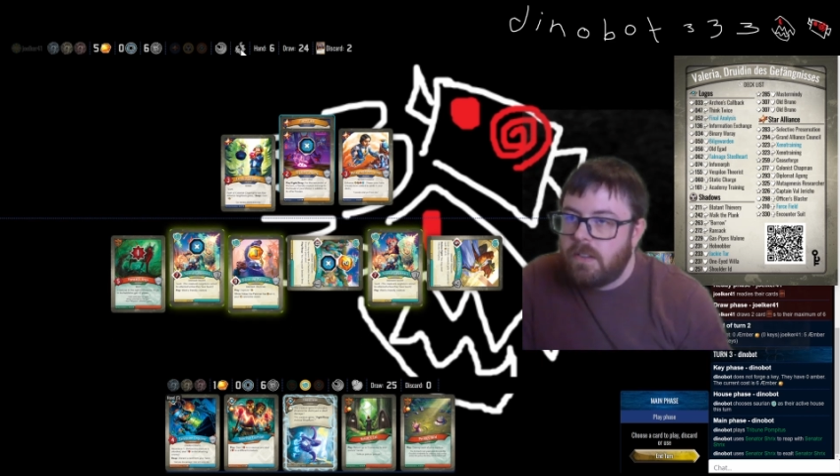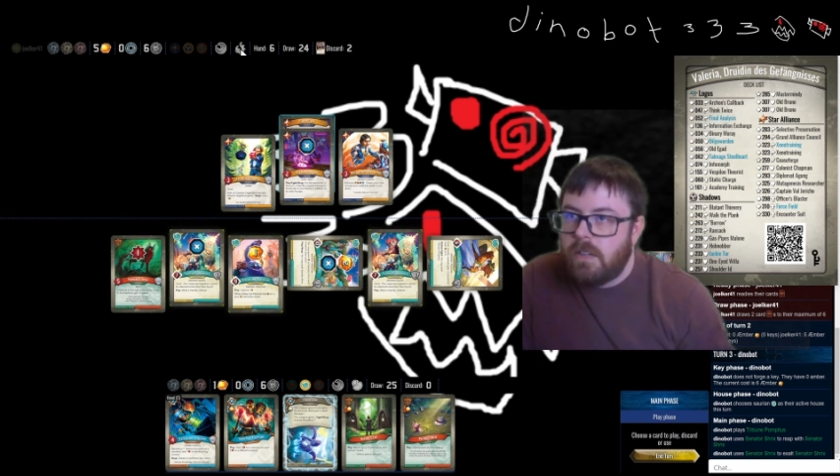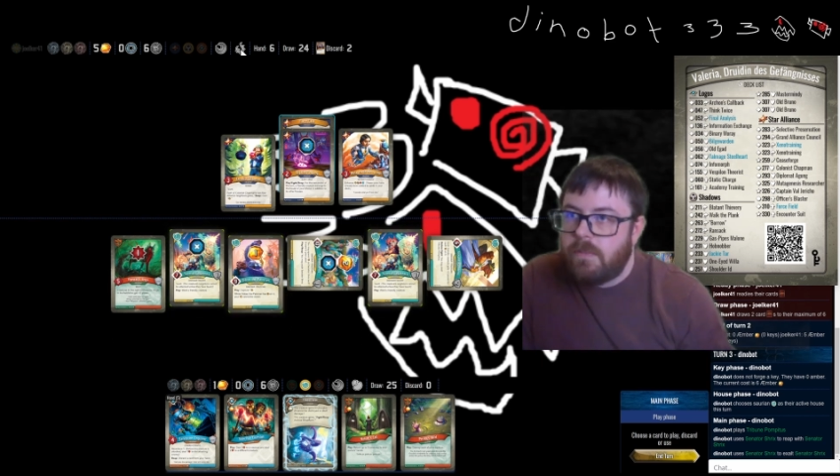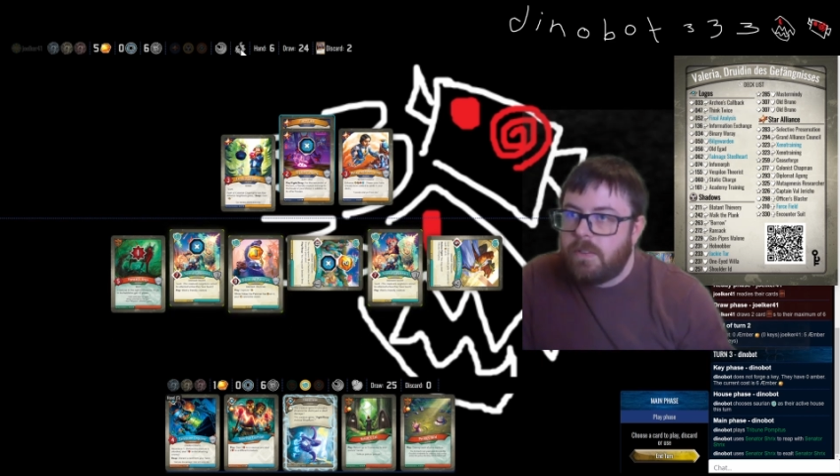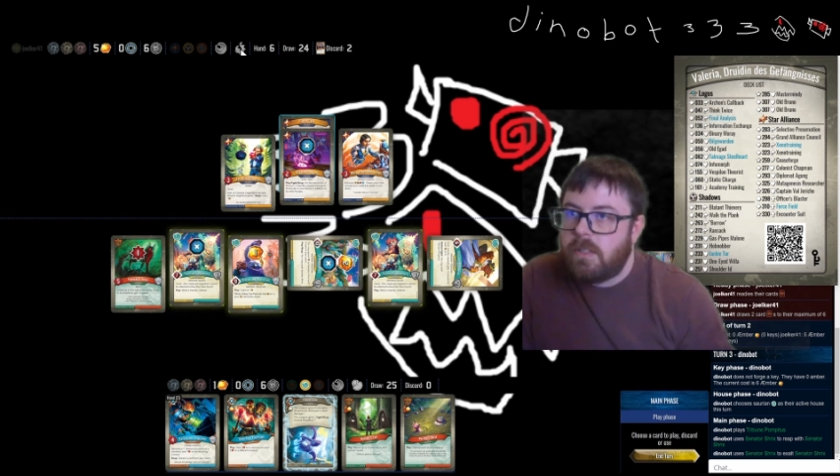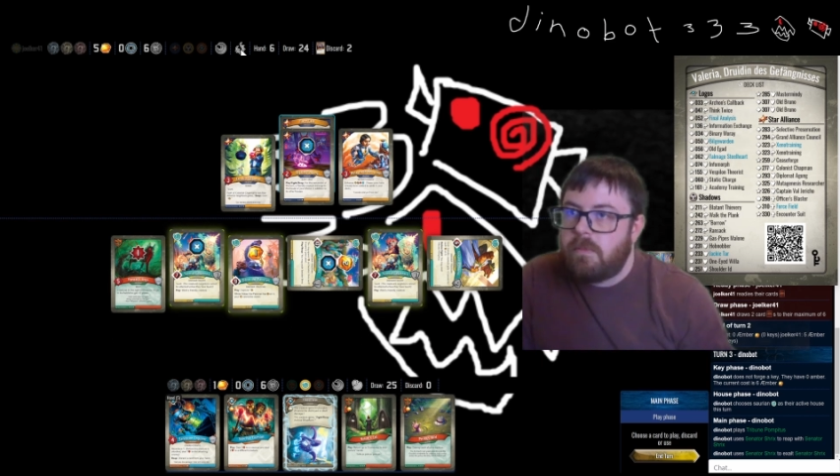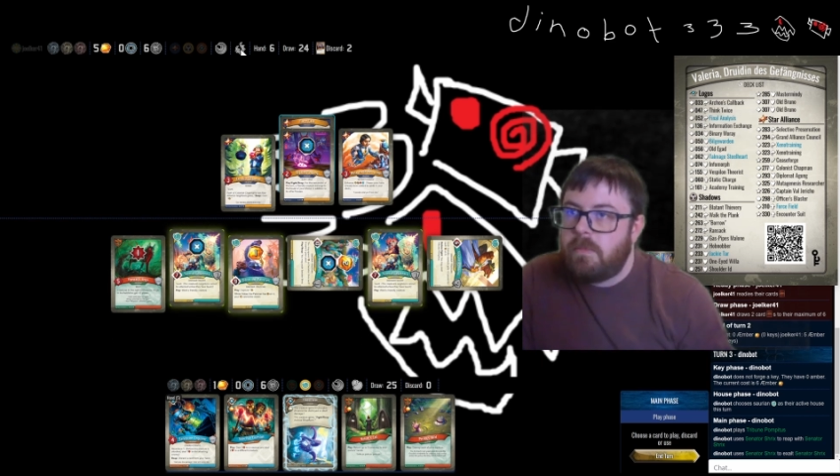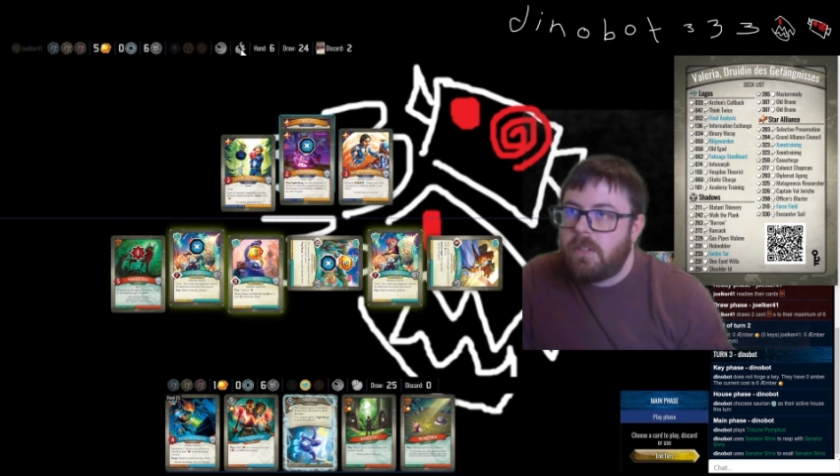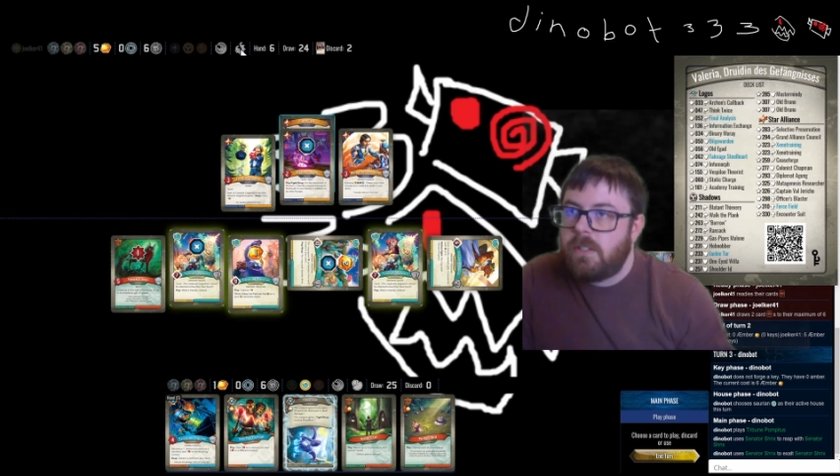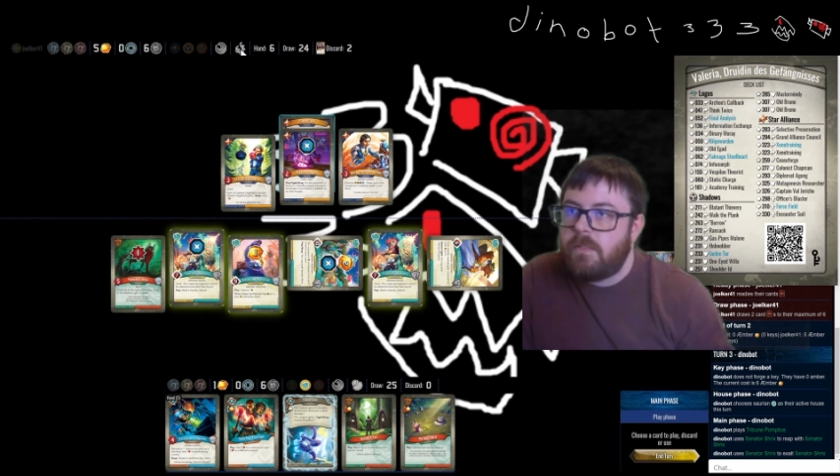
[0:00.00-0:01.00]
Now,
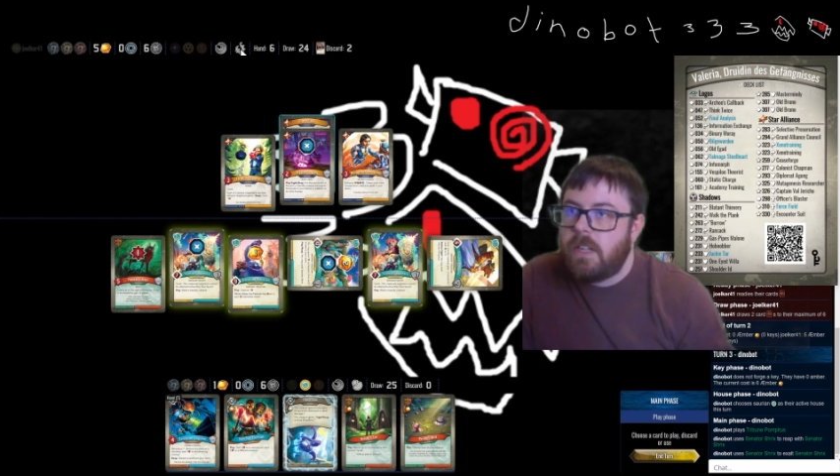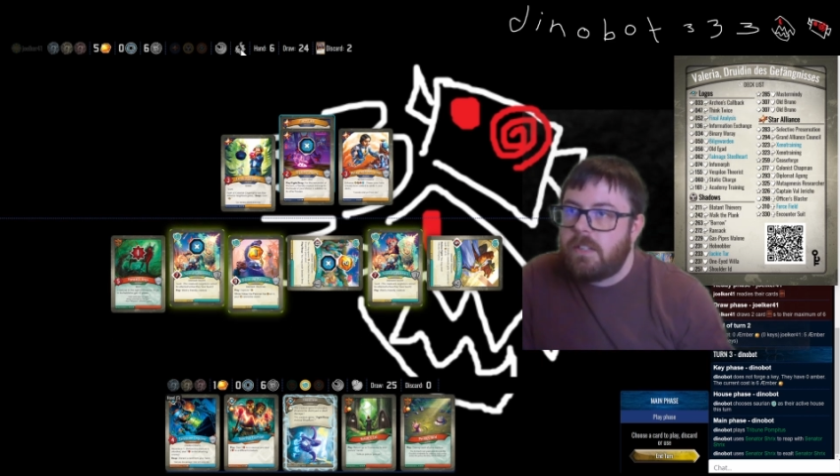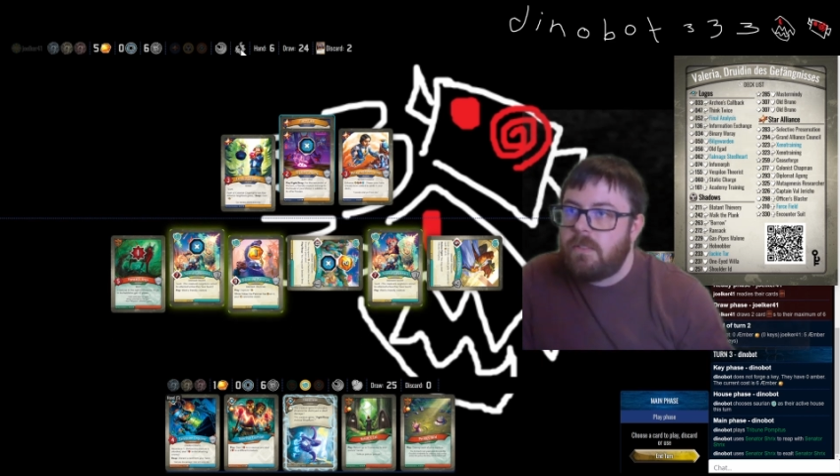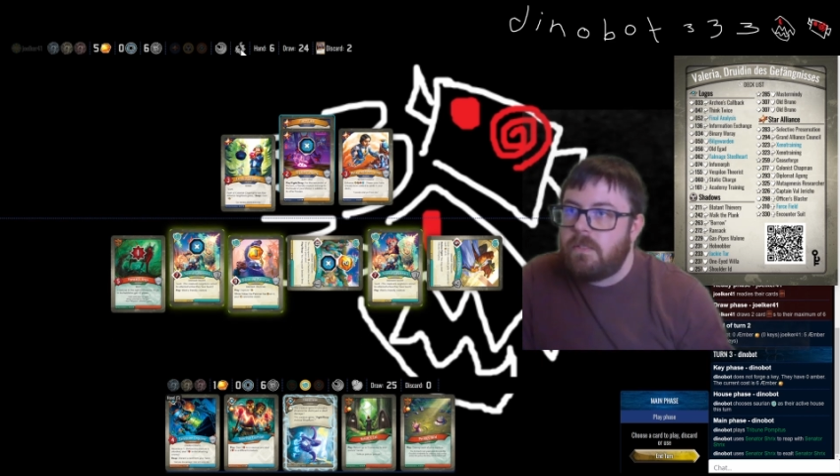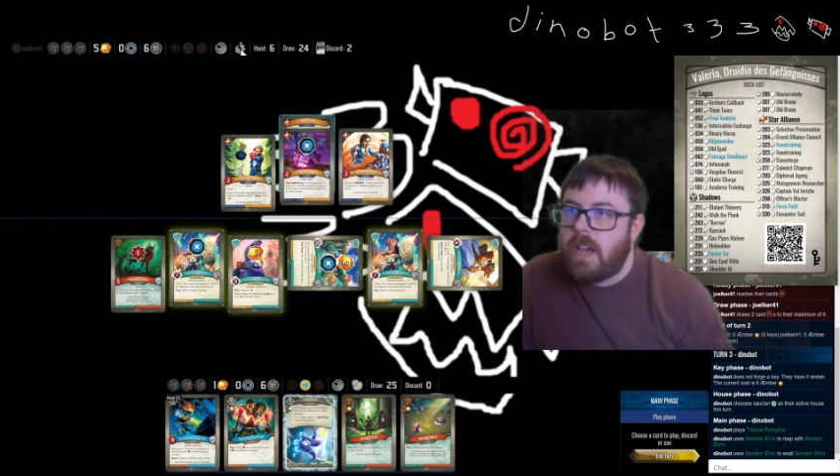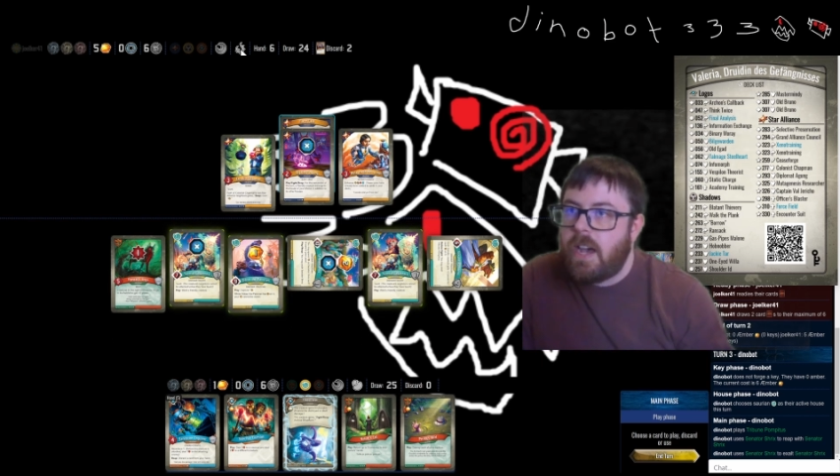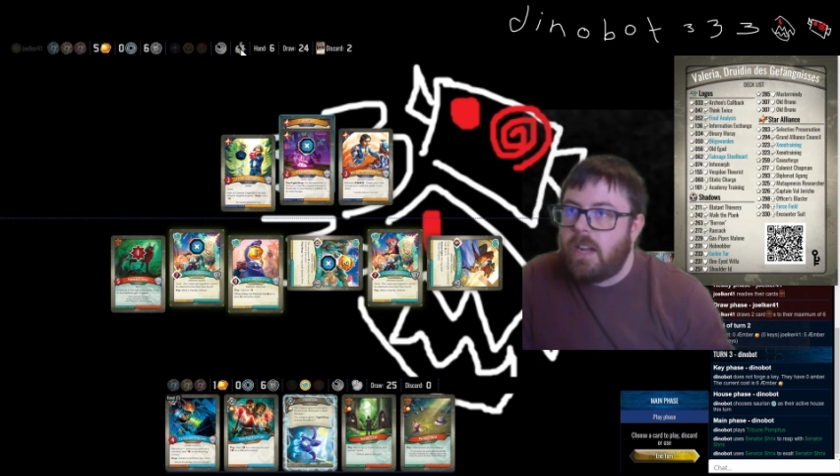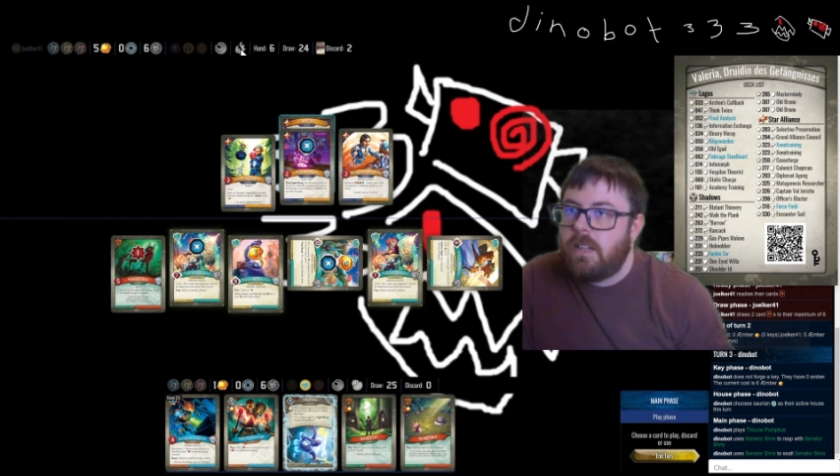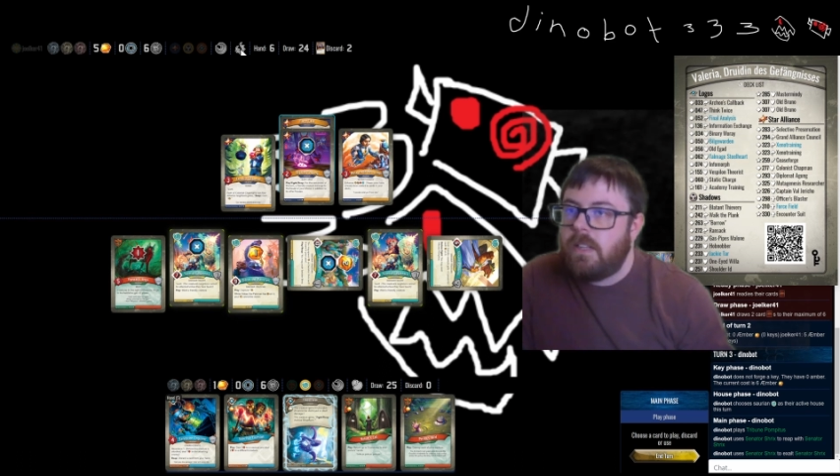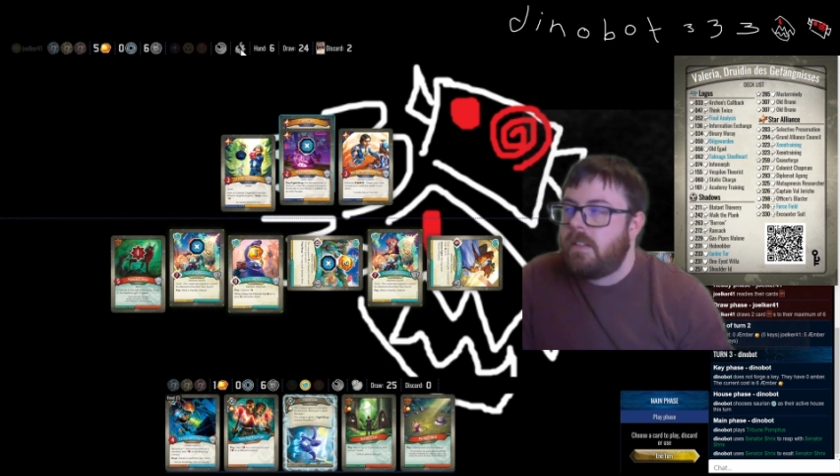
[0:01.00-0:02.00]
suppose if they do
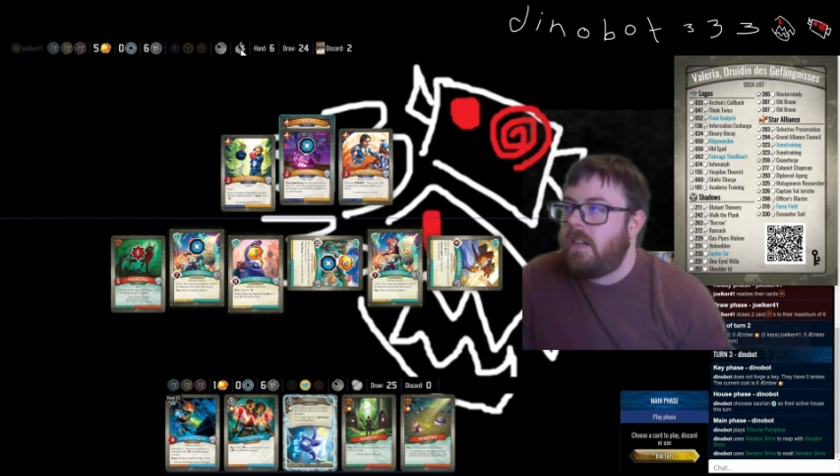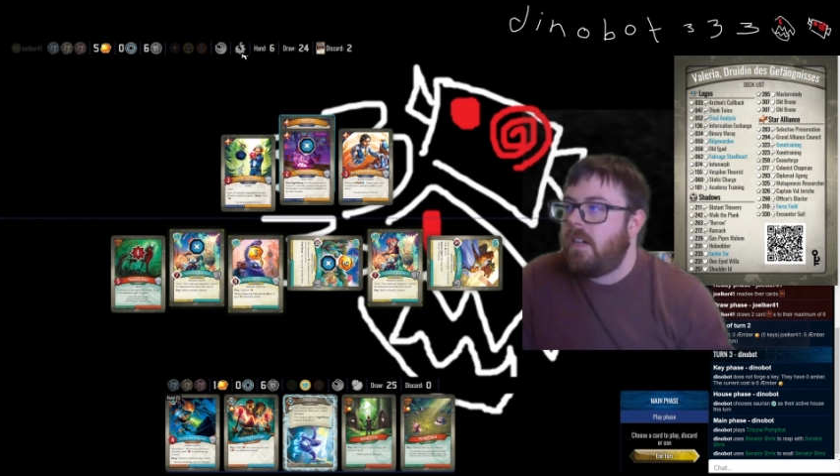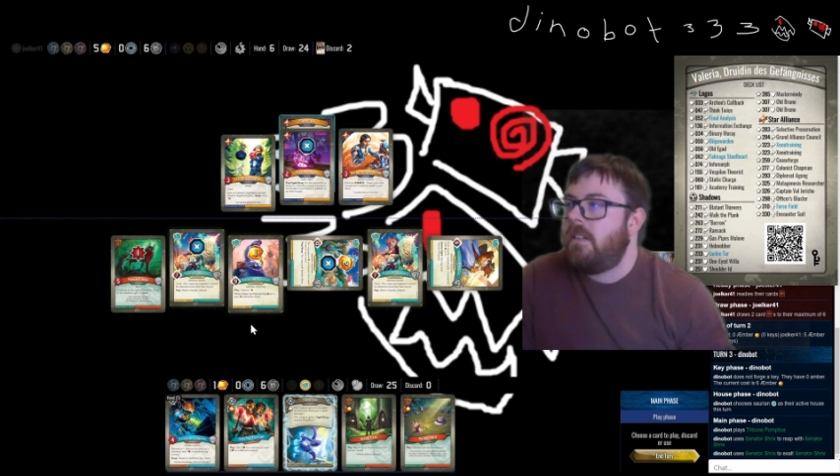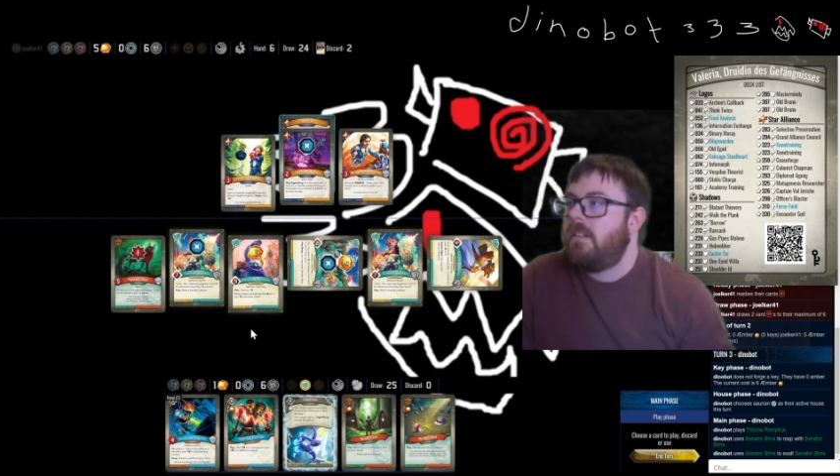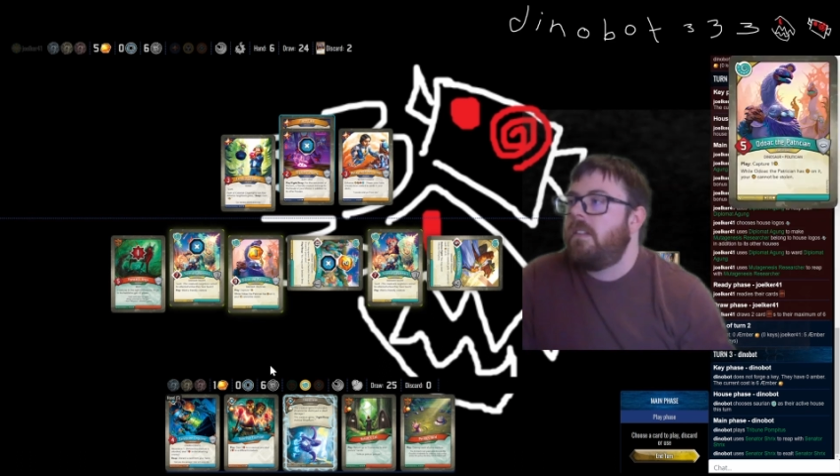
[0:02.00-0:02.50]
that, it's not